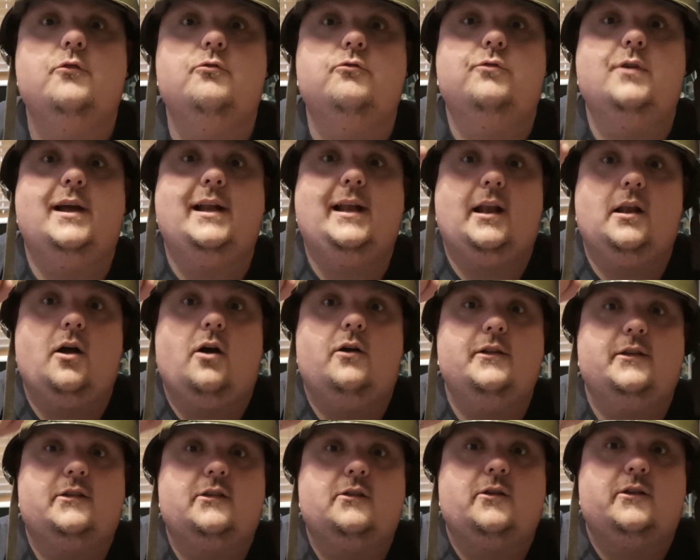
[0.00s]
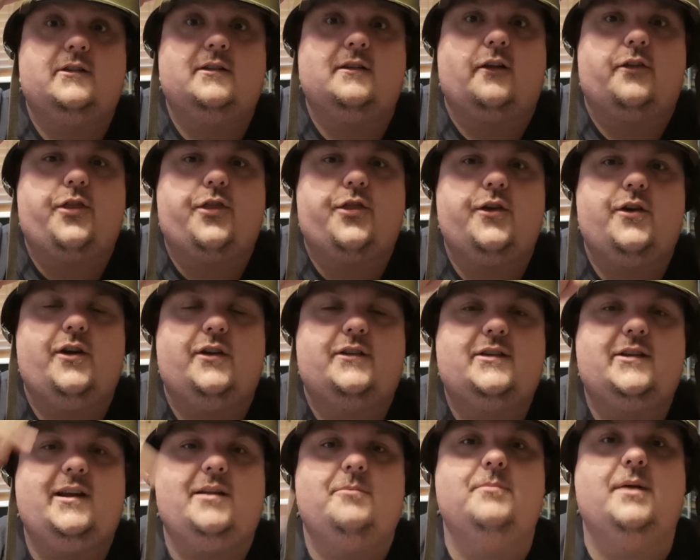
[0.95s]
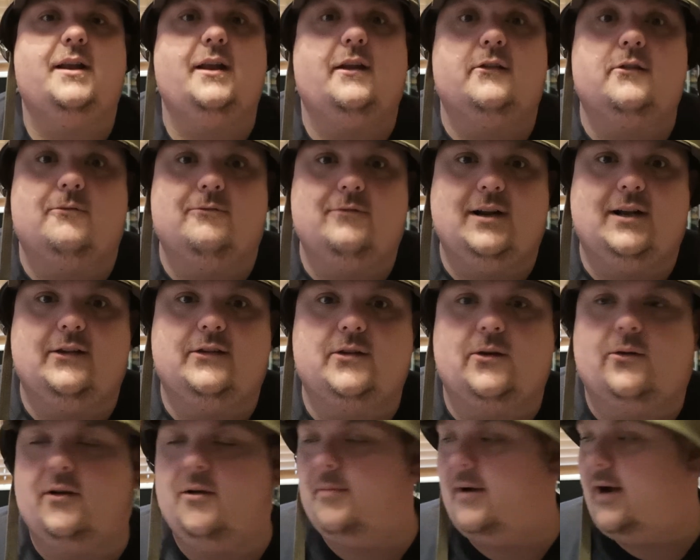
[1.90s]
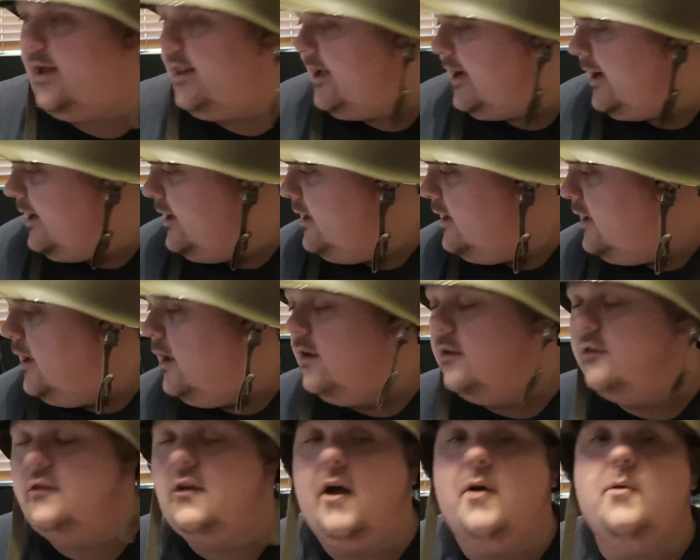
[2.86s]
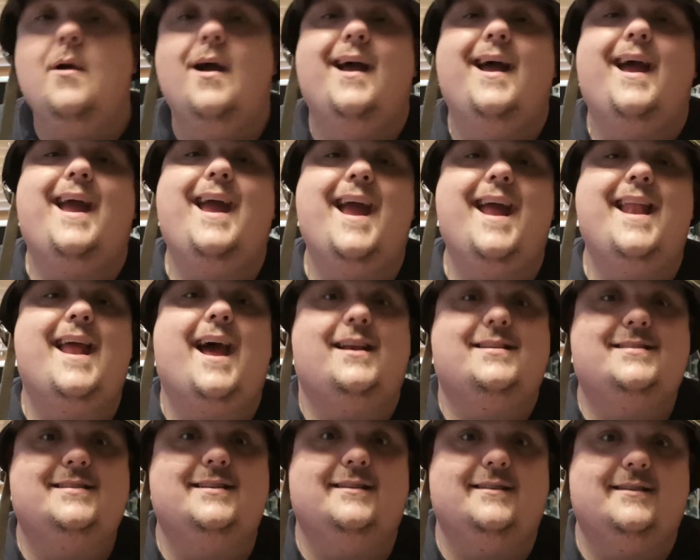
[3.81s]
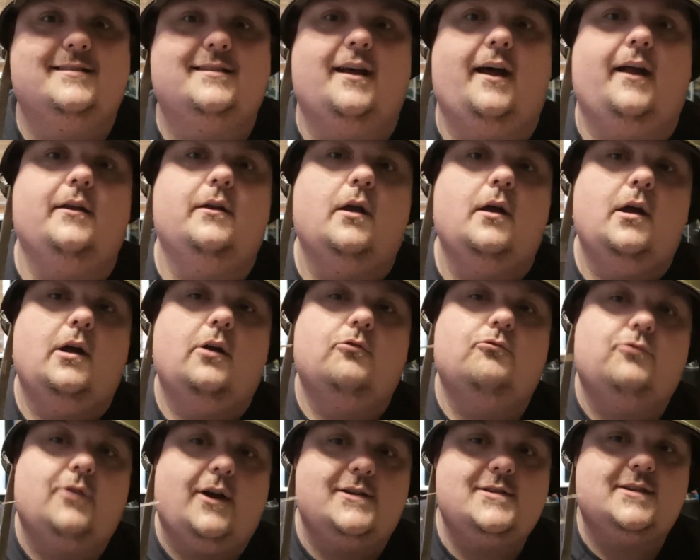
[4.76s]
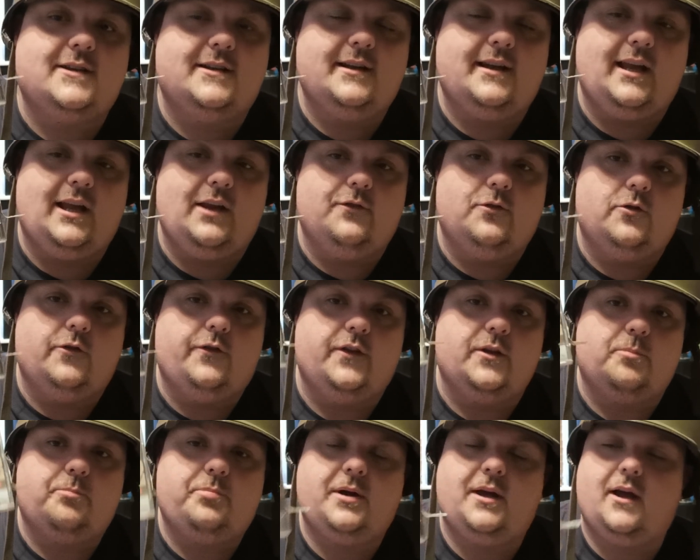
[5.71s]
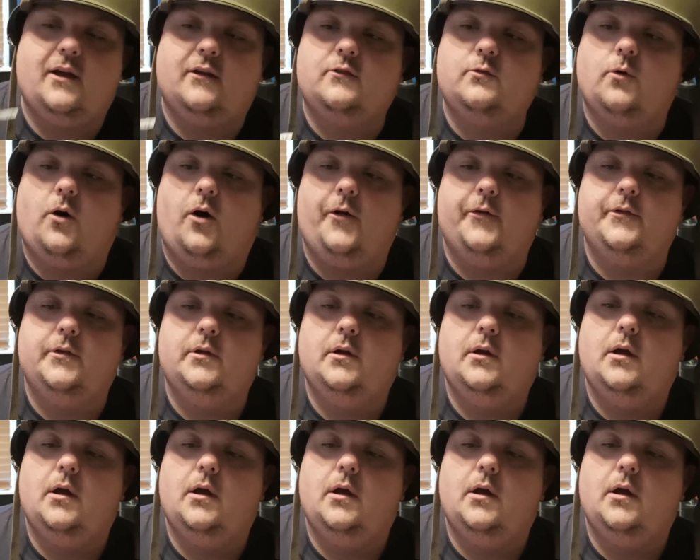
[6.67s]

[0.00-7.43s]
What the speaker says: It's really long. This is going to like 13 minutes. I'm really sorry about that. So, in essence then, Resident Evil for the PS1,